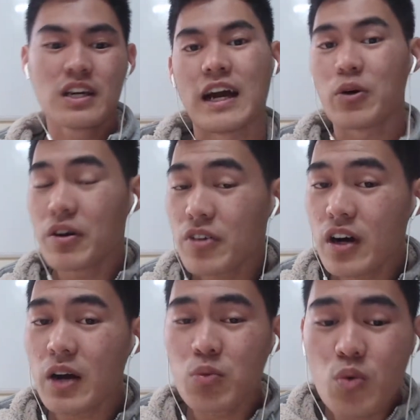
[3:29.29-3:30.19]
However,
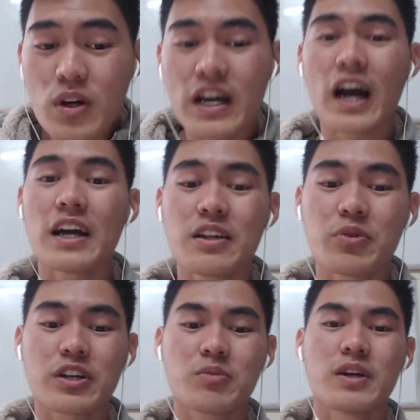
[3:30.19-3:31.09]
I would highly
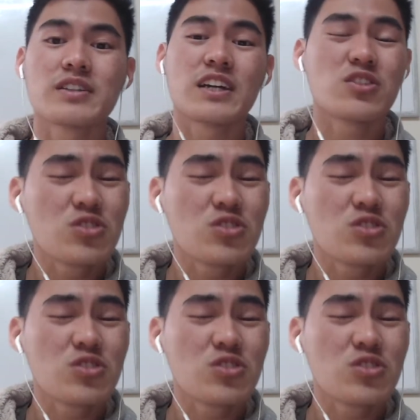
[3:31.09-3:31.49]
recommend that you